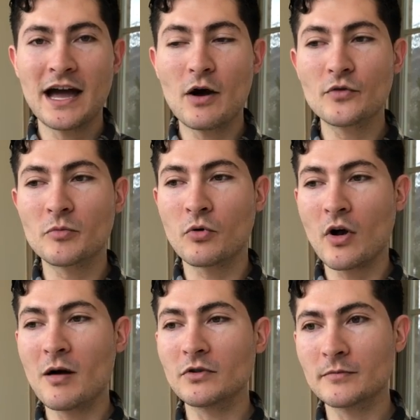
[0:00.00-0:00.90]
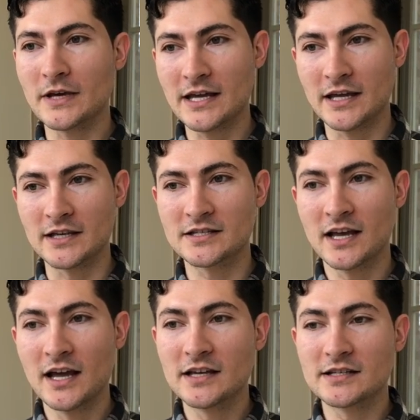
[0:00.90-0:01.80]
However, the problem is,
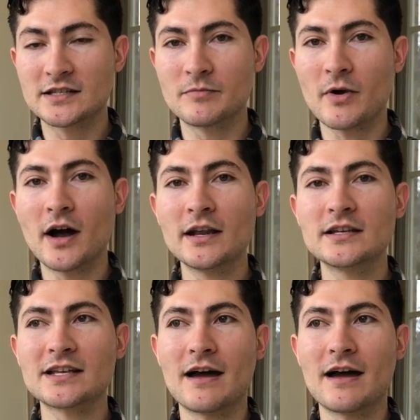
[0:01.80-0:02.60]
since the body is